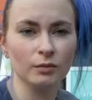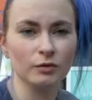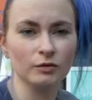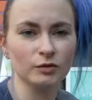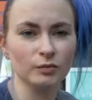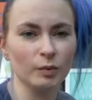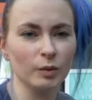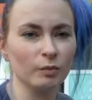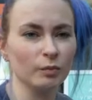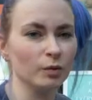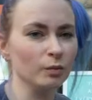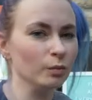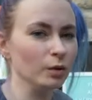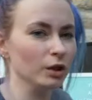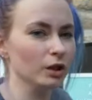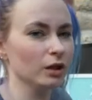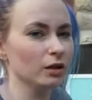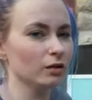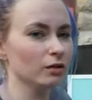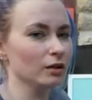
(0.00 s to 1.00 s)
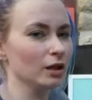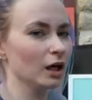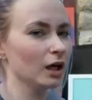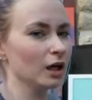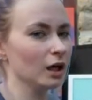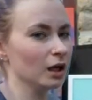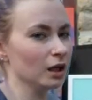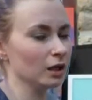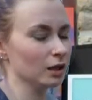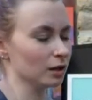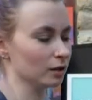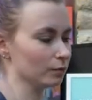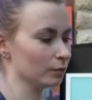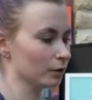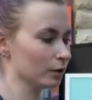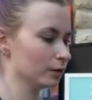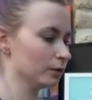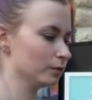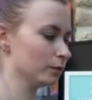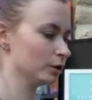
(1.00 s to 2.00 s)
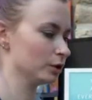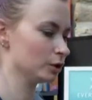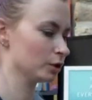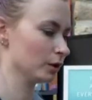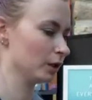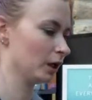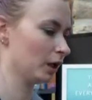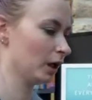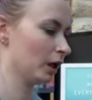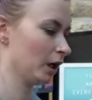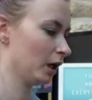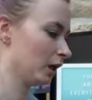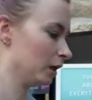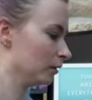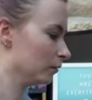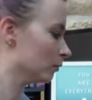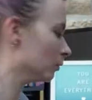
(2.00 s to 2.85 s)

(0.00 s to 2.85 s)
I've spent my money on that and I'm going to enjoy it and I'm